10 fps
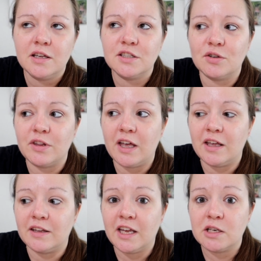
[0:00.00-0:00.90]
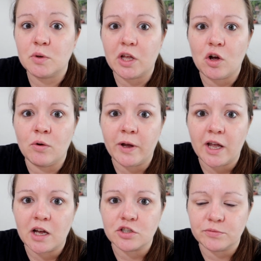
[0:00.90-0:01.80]
So then the kids were like, oh my
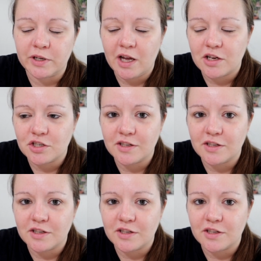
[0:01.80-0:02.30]
gosh, oh my gosh.